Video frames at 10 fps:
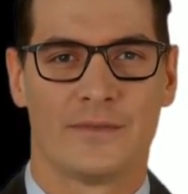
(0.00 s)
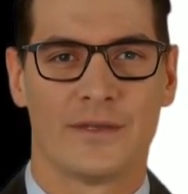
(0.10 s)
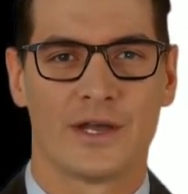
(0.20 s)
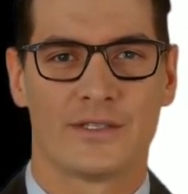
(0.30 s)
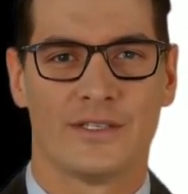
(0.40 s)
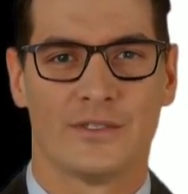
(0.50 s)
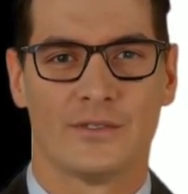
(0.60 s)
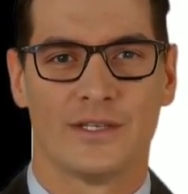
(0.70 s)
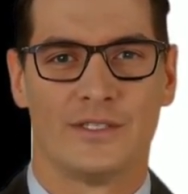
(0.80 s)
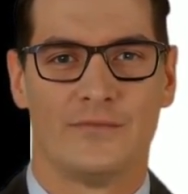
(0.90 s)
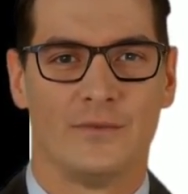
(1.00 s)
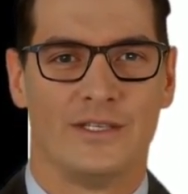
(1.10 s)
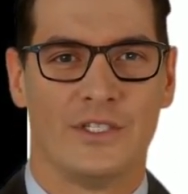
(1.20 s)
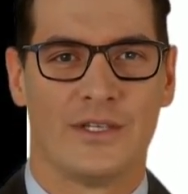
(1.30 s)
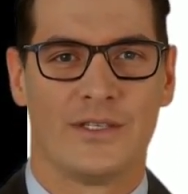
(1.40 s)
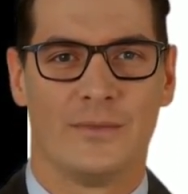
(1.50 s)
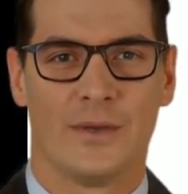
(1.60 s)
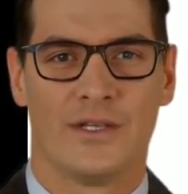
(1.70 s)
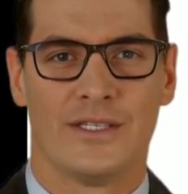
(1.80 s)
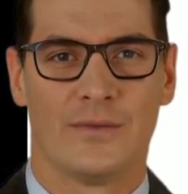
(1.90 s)
positive transformation is
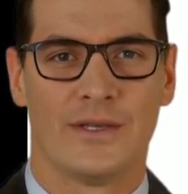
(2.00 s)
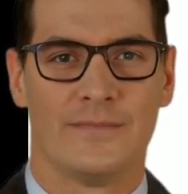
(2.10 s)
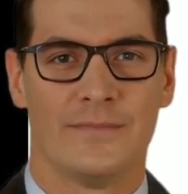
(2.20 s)
possible.